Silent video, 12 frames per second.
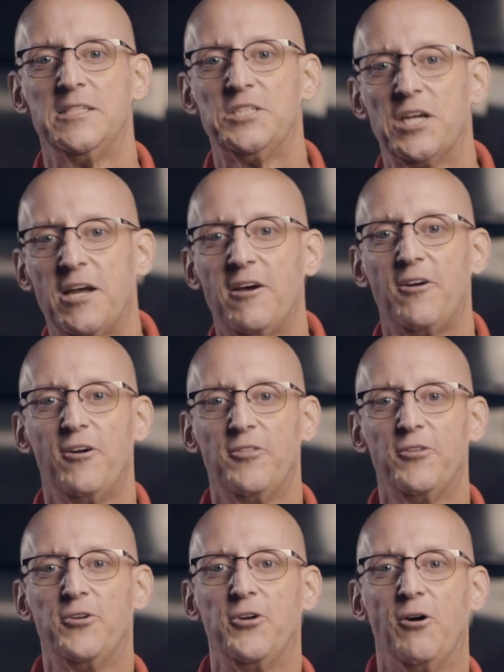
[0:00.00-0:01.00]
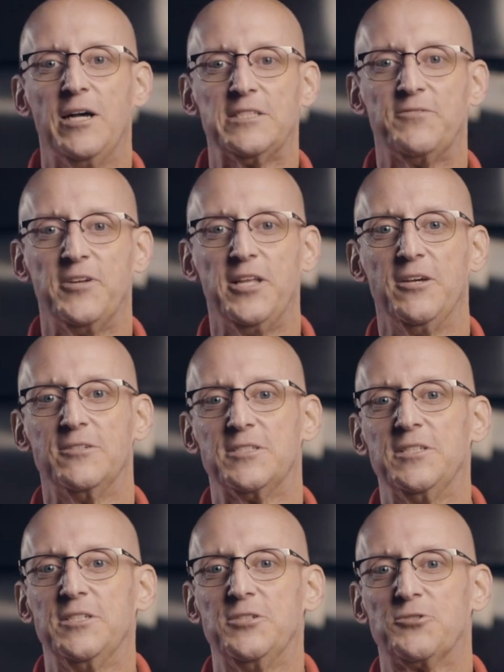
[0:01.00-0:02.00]
Check out our other DOAS videos
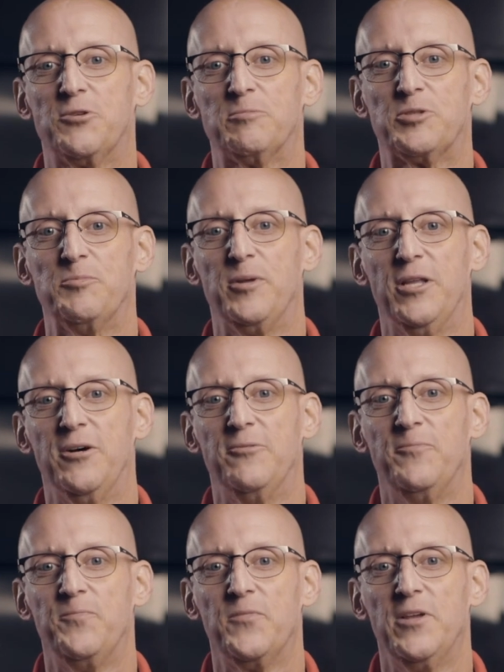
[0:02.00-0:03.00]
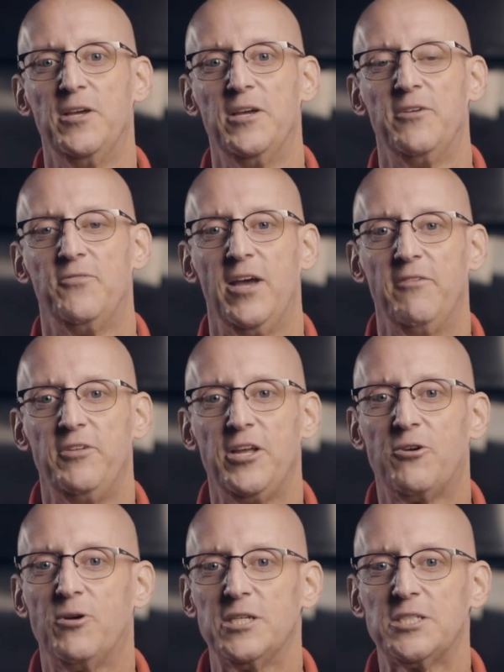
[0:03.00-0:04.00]
in the description below. If you have any
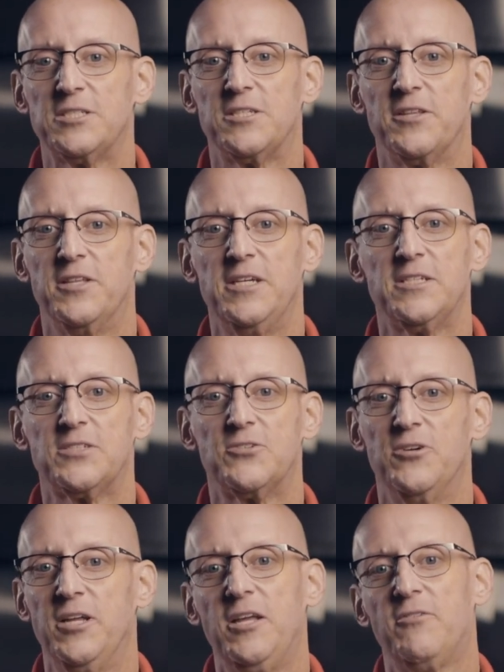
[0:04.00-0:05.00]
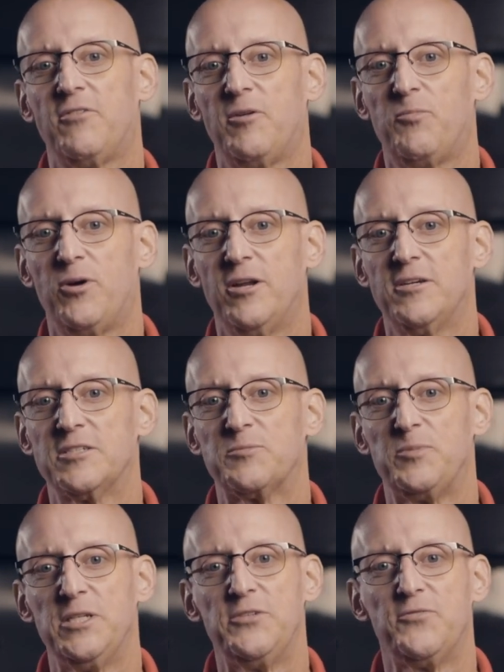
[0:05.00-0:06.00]
questions on this or any of our products,
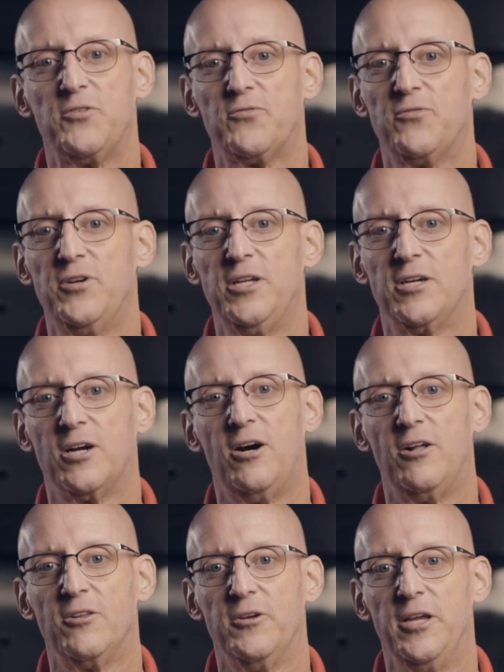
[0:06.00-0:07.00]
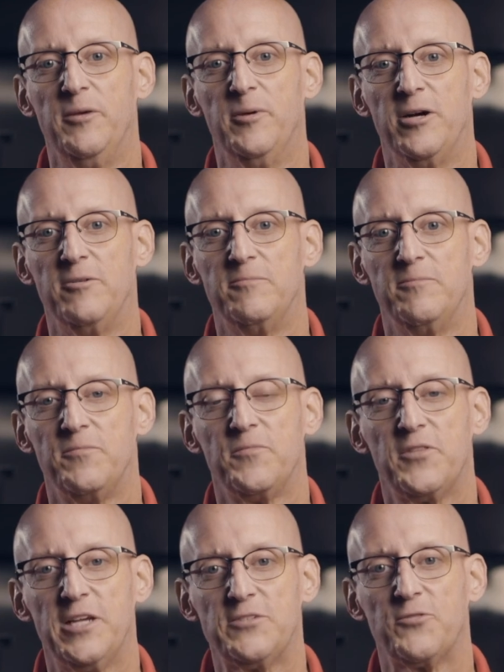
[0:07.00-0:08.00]
please feel free to call or email.
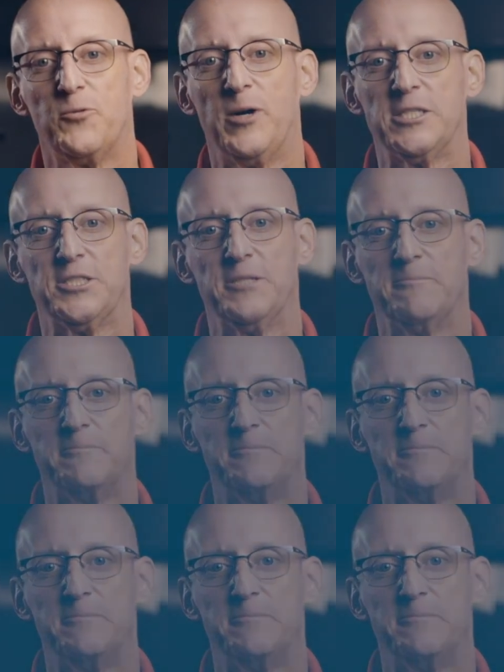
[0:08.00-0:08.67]
Thanks for watching.